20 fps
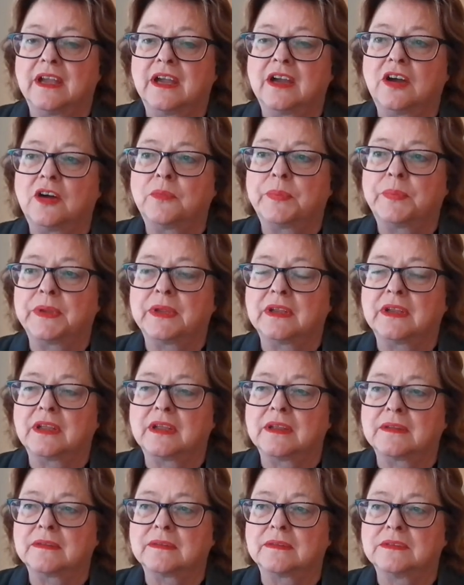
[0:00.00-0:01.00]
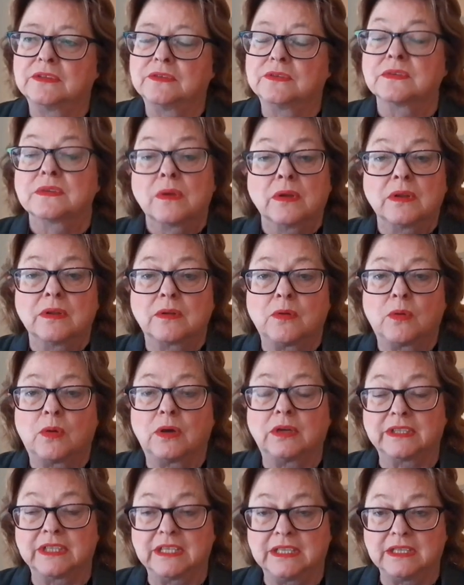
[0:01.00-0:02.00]
helping do
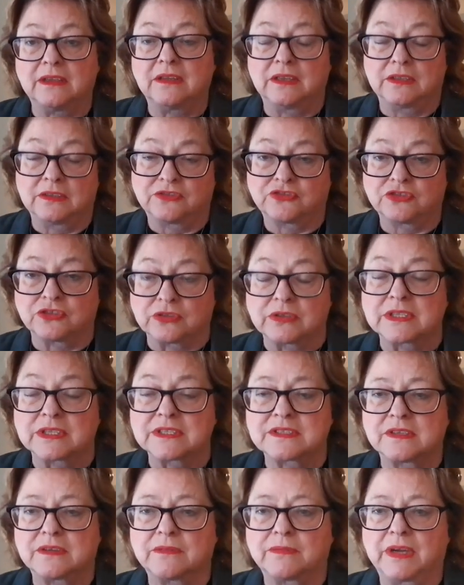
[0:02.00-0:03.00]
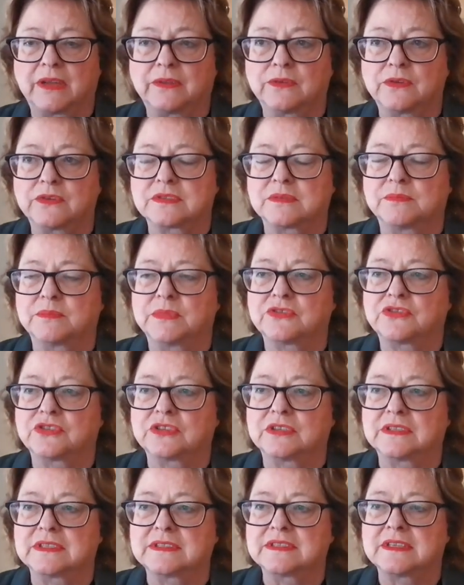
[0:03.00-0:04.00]
quality assurance around those
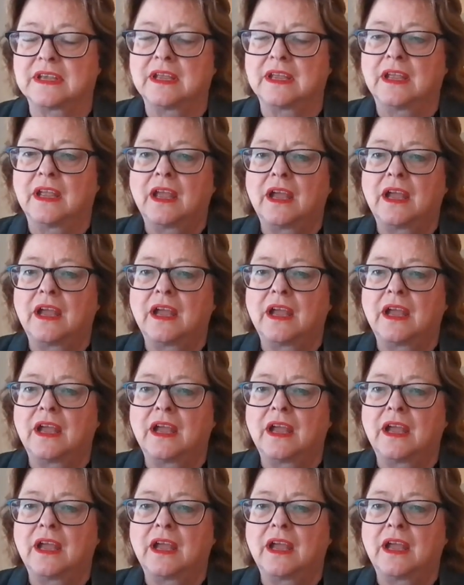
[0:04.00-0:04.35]
emissions.